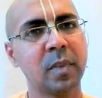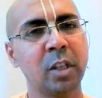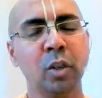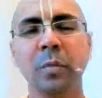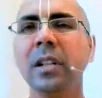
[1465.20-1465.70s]

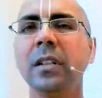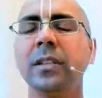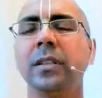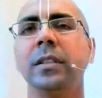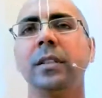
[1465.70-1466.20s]

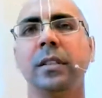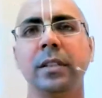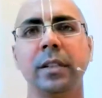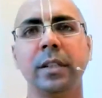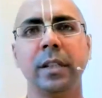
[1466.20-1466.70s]
Humility
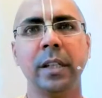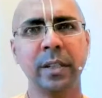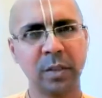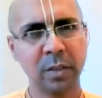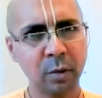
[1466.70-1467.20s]

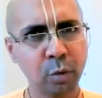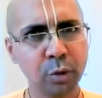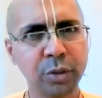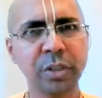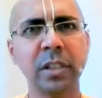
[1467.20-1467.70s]
is
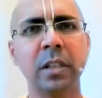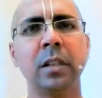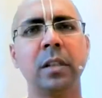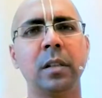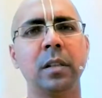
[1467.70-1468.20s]

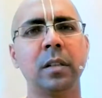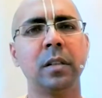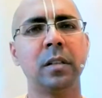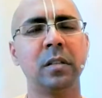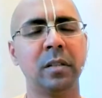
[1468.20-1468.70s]
crucial.
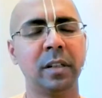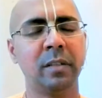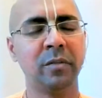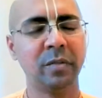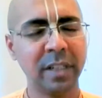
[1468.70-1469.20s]

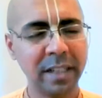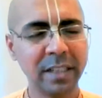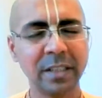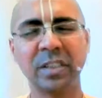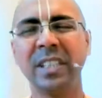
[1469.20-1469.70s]
It
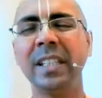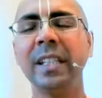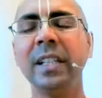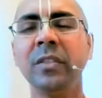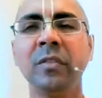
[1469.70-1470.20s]
is
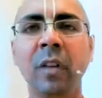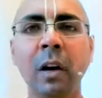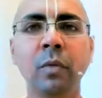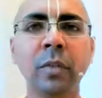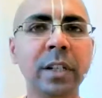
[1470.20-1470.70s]
the
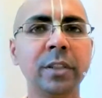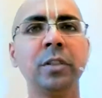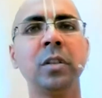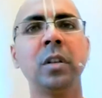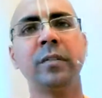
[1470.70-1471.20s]

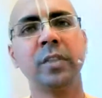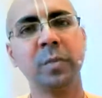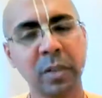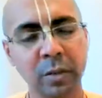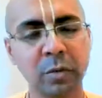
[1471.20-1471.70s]
foundation of
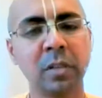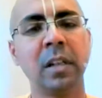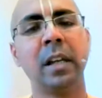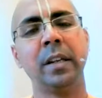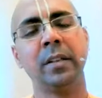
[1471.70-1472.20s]
spiritual
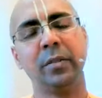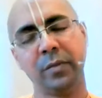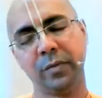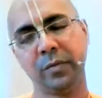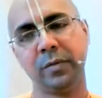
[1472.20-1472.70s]

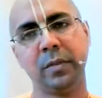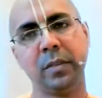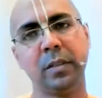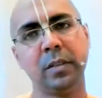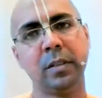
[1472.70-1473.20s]
life.
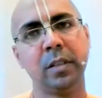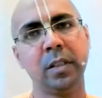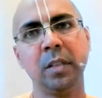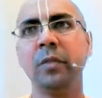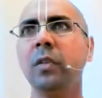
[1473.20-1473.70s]

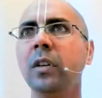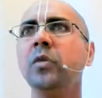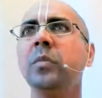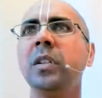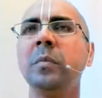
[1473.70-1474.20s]
If you want
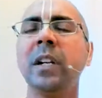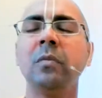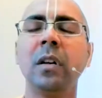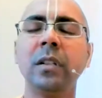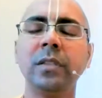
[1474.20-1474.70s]
to become
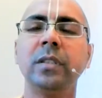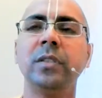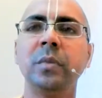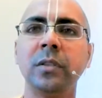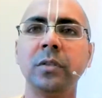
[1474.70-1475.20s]
advanced in
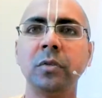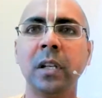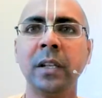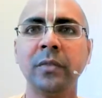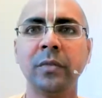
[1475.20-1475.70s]
spiritual
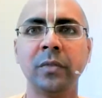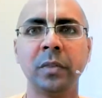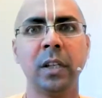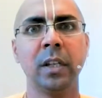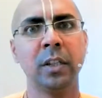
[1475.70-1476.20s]
life,
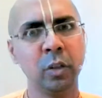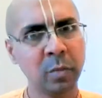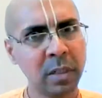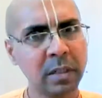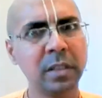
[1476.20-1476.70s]

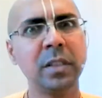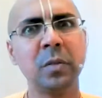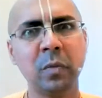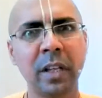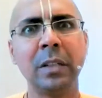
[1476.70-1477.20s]
humility is
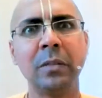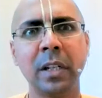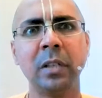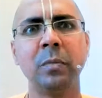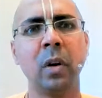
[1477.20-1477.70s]
very
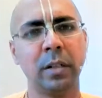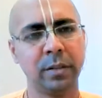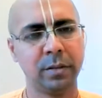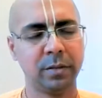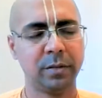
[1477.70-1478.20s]

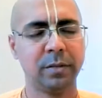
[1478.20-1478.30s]
important.